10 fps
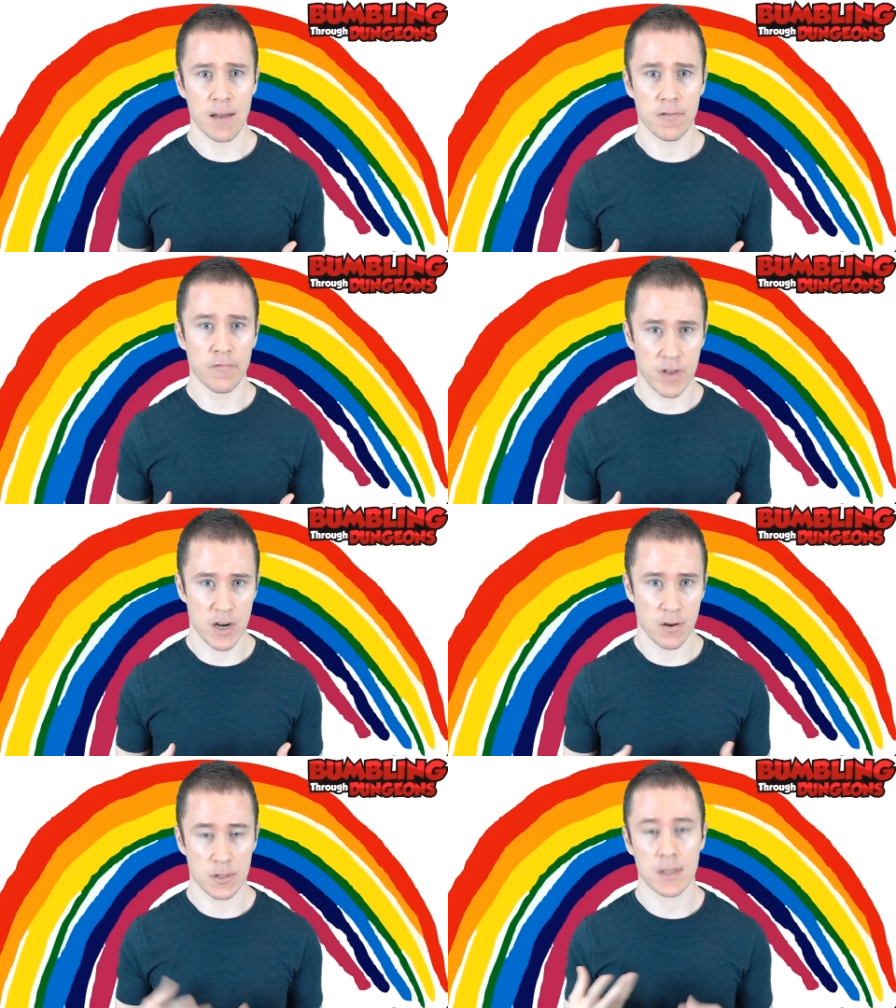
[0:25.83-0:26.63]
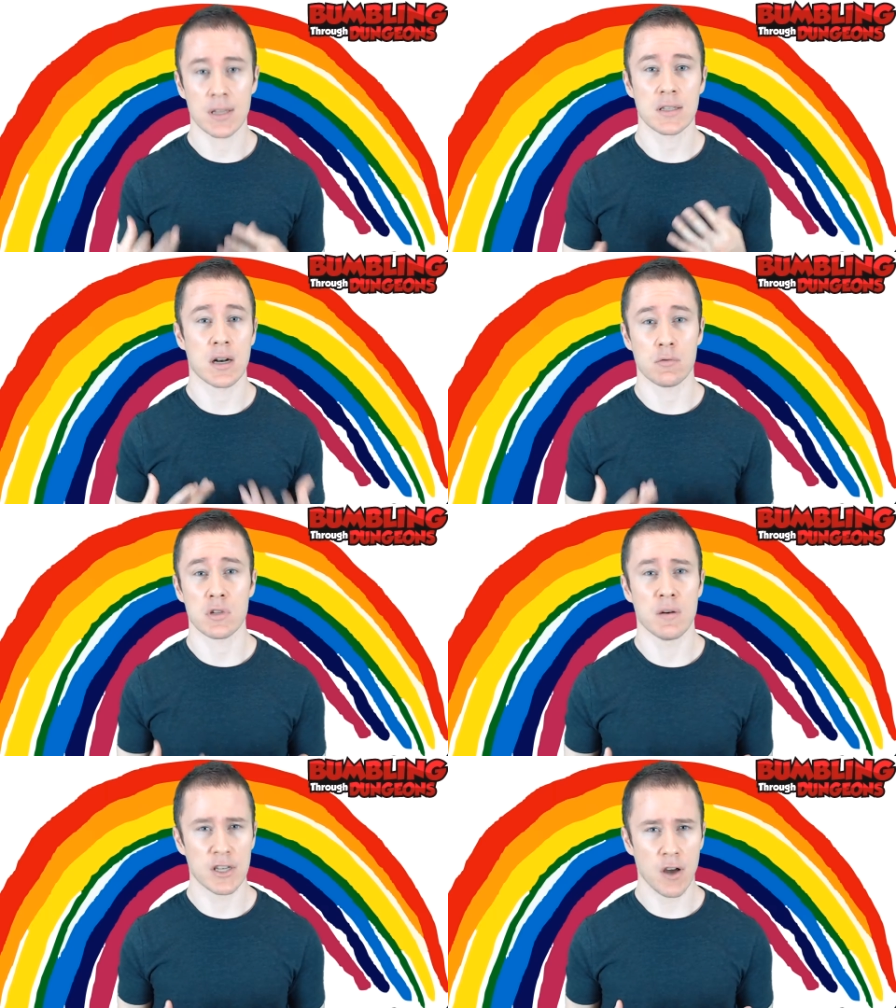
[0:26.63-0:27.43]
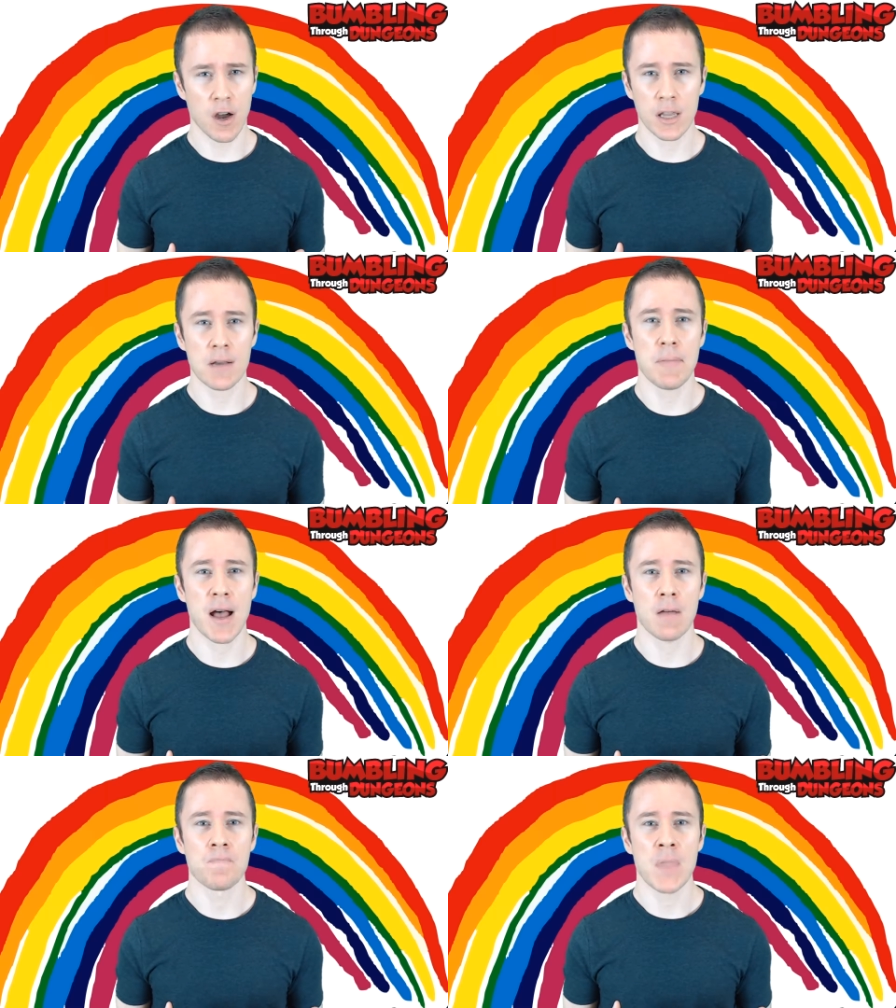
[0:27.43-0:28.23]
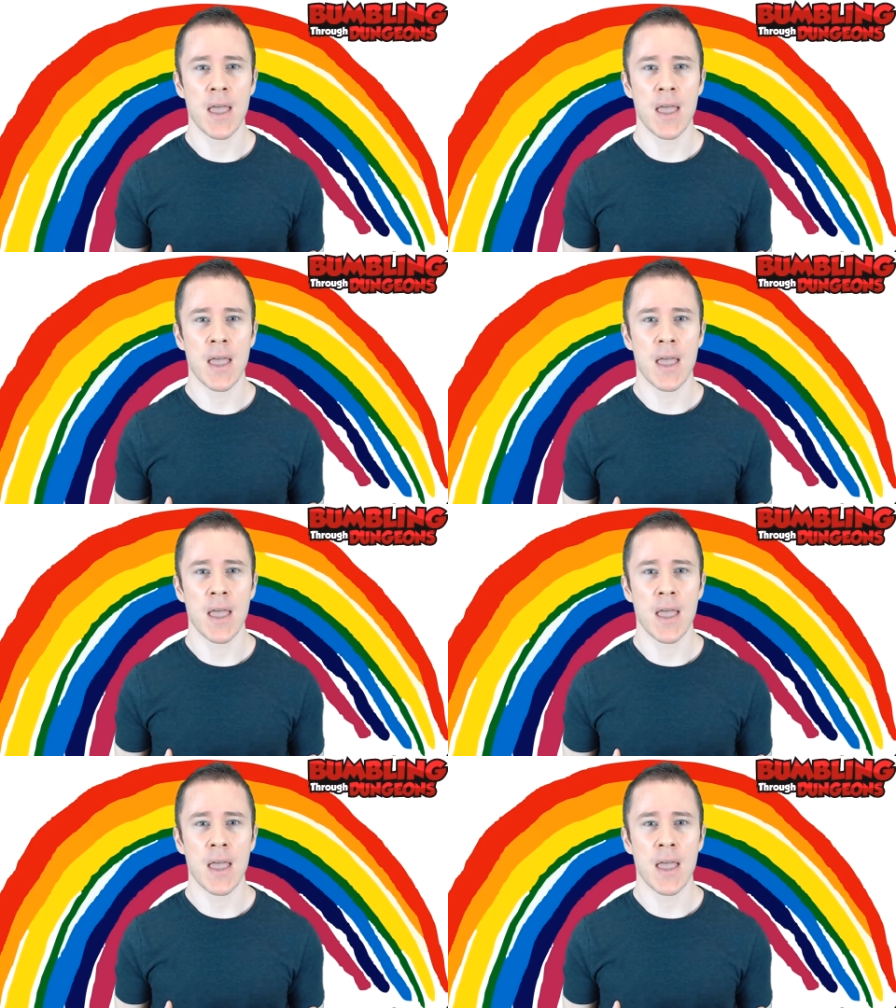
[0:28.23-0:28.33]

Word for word: for videos and things that I was going to be talking about.